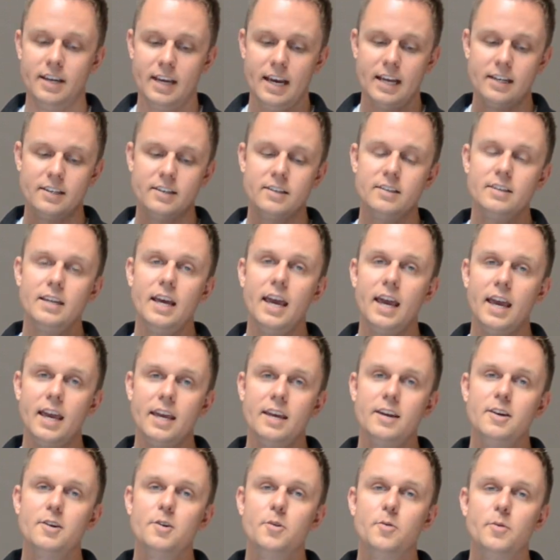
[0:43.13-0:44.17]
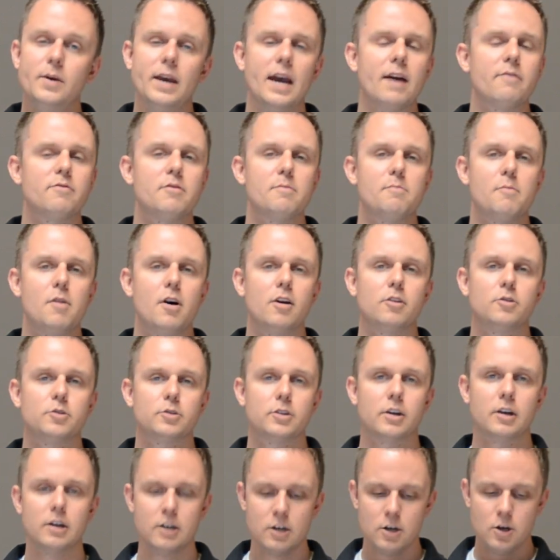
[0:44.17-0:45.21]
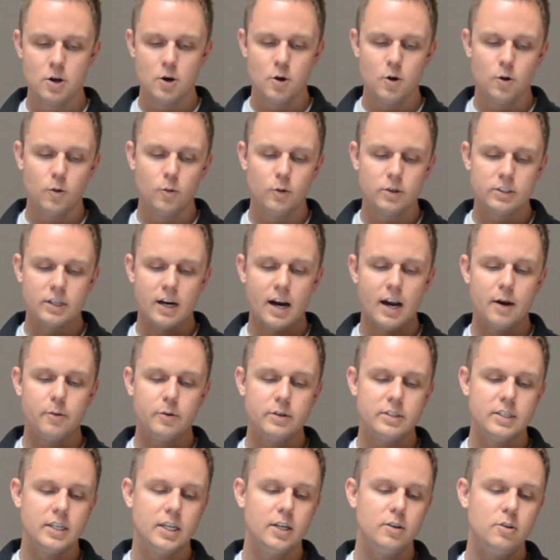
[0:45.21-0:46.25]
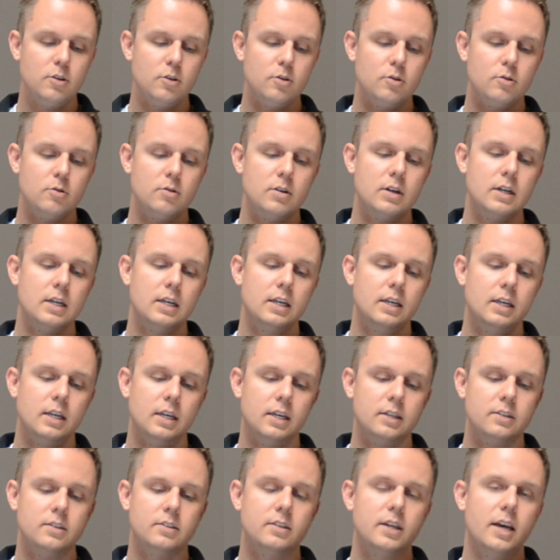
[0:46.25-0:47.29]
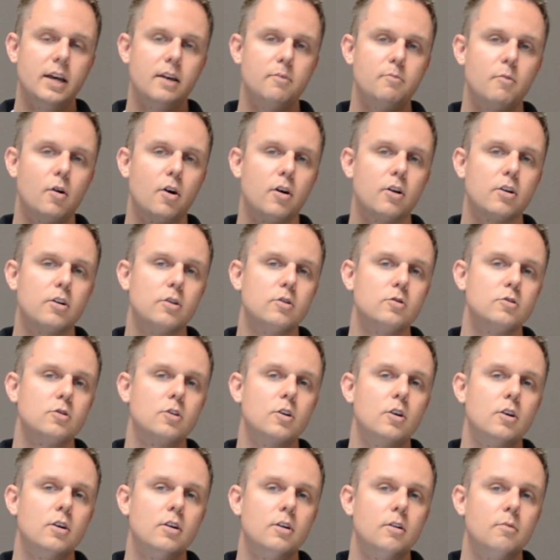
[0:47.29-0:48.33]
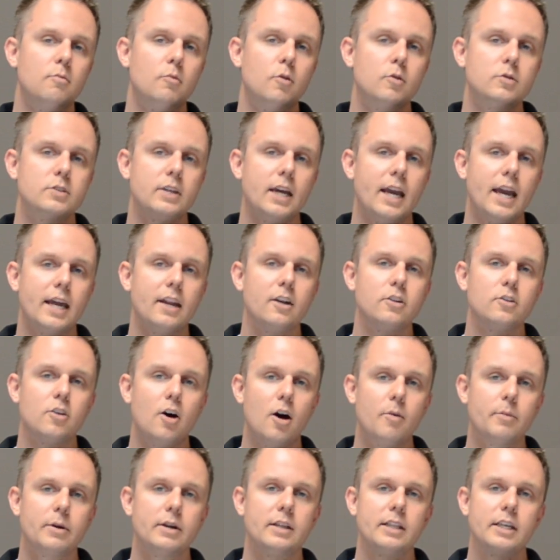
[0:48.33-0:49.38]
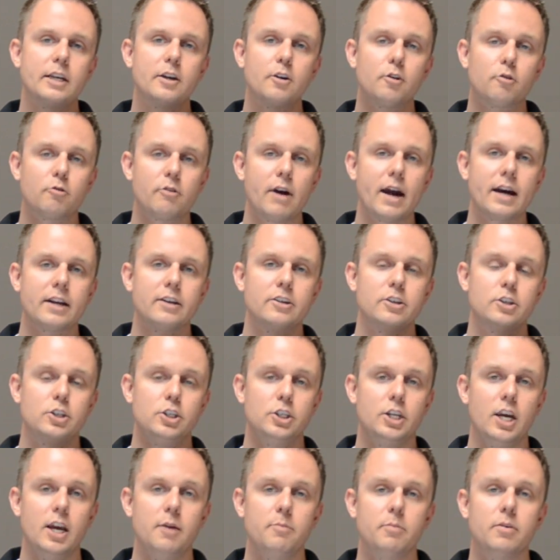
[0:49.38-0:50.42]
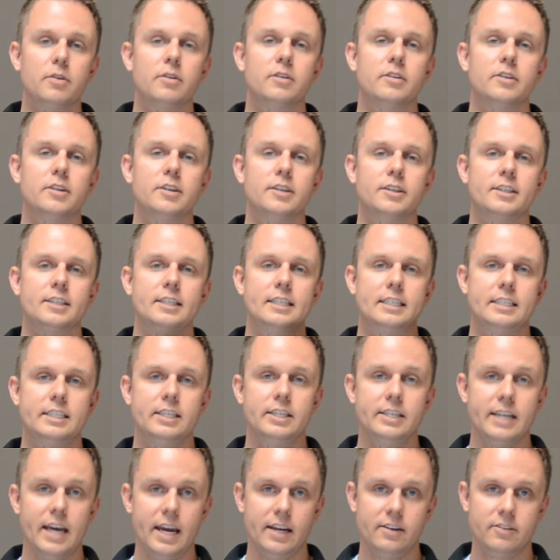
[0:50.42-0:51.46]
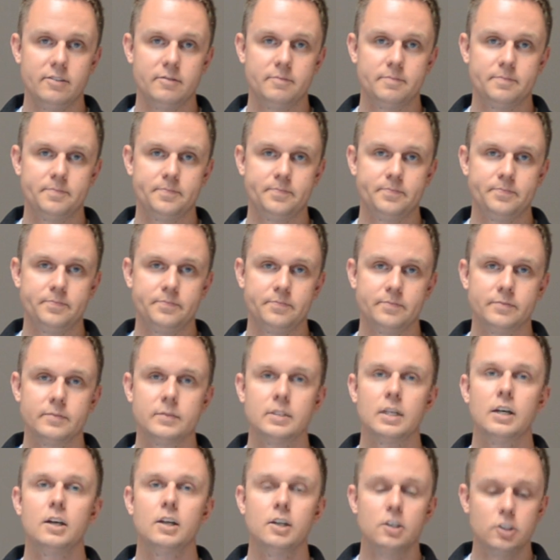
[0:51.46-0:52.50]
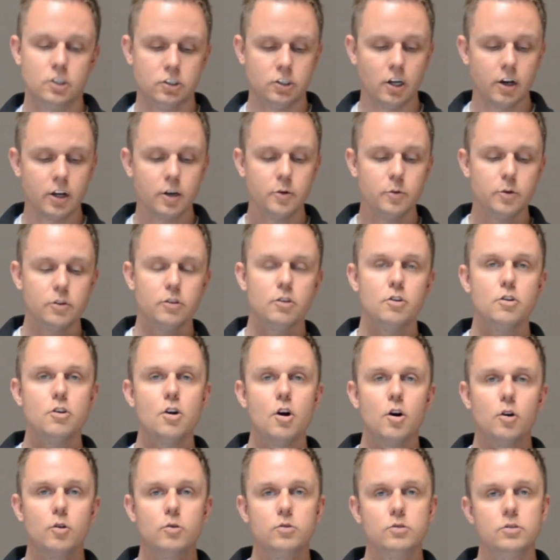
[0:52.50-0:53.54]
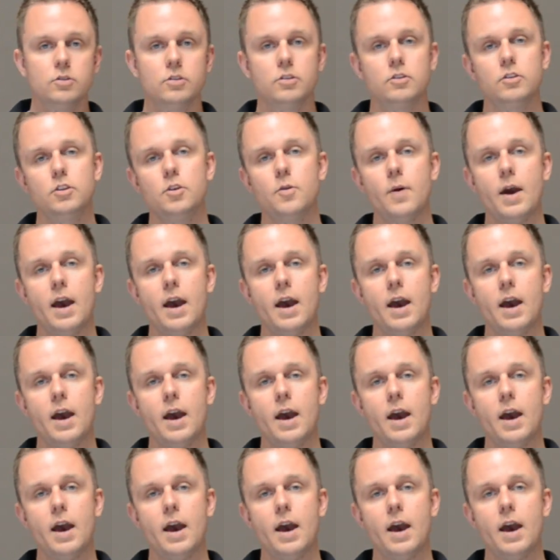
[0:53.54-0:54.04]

And today we have the Mantra, which I would tell you is San Marco's most anatomically correct shape to date. Starting with the nose, you